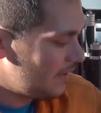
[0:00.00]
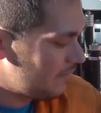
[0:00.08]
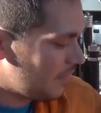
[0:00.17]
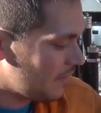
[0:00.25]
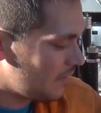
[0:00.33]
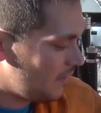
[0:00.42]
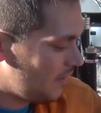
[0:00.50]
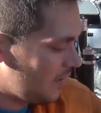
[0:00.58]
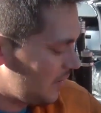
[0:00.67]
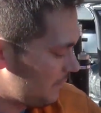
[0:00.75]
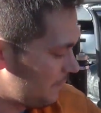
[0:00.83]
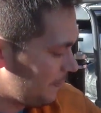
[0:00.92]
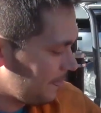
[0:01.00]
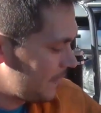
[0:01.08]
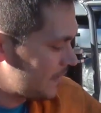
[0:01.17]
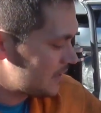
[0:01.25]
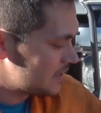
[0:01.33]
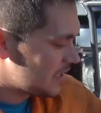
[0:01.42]
very
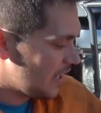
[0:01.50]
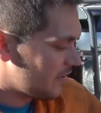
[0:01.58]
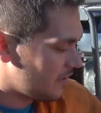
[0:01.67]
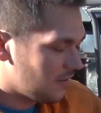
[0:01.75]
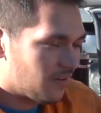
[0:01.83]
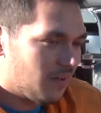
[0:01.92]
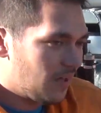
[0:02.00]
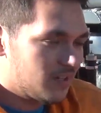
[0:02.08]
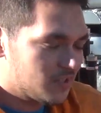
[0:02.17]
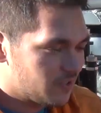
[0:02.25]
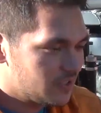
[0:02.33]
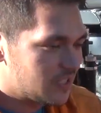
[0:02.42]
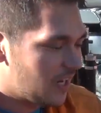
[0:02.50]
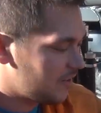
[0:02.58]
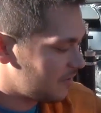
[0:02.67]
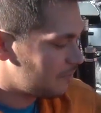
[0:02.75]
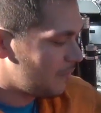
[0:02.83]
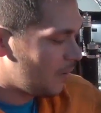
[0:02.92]
standard, industry
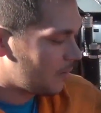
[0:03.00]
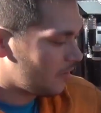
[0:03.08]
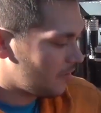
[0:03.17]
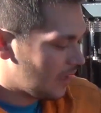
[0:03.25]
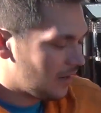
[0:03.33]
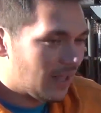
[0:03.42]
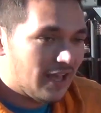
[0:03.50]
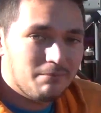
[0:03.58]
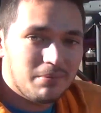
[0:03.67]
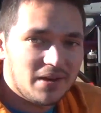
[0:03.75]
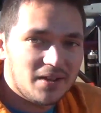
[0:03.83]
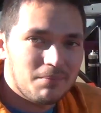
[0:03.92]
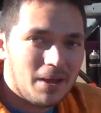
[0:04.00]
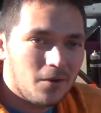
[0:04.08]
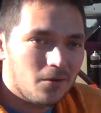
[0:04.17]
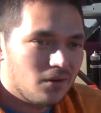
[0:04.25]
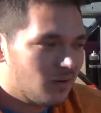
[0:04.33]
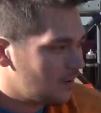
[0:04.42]
standard motor that'll have plenty of
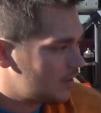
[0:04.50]
power,